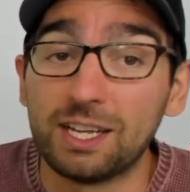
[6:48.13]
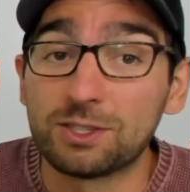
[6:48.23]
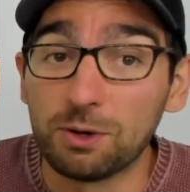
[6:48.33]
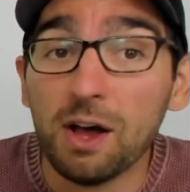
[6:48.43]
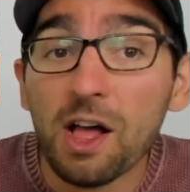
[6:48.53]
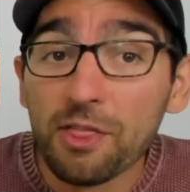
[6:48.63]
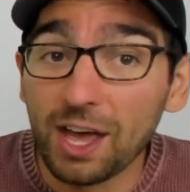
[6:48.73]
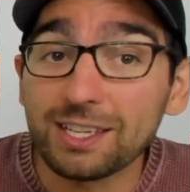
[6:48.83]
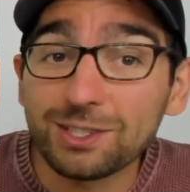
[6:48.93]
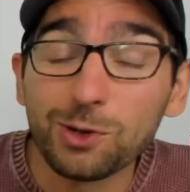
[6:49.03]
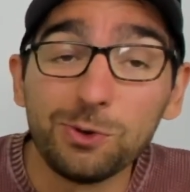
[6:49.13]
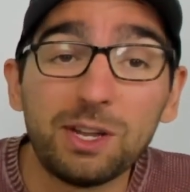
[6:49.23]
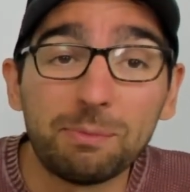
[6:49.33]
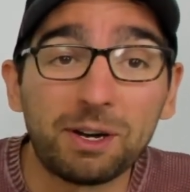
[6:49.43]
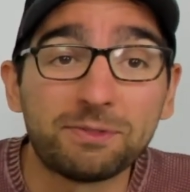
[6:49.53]
So that's the good
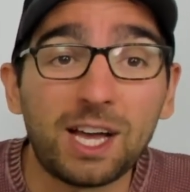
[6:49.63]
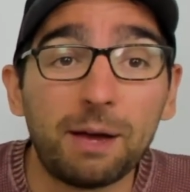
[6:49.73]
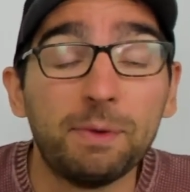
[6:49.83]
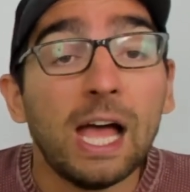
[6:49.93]
amount of time.